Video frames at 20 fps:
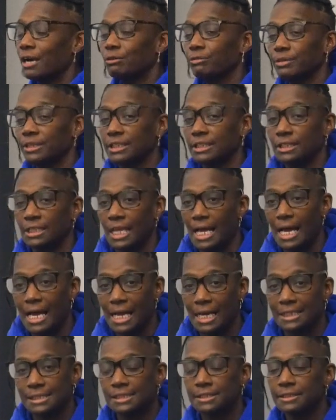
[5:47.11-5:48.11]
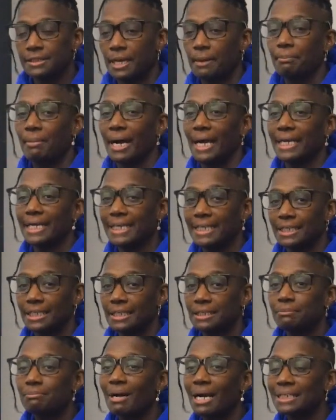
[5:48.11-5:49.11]
realized that by
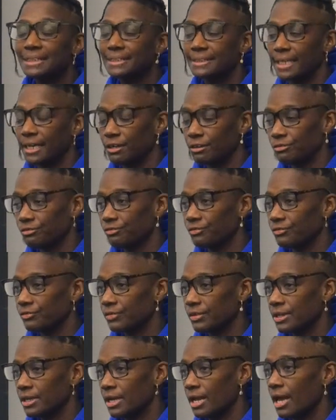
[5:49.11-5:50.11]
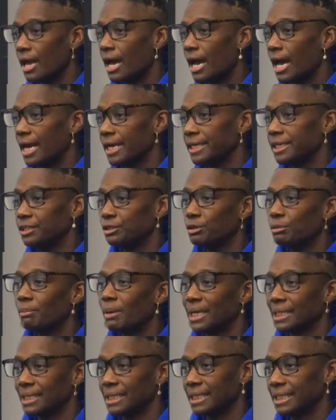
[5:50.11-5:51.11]
healing myself, I heal
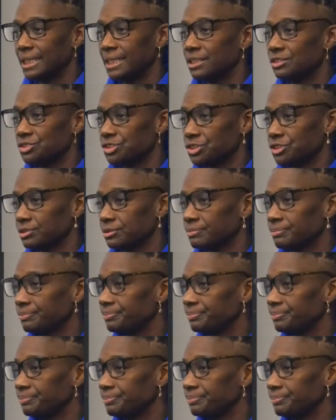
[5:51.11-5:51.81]
my lineage.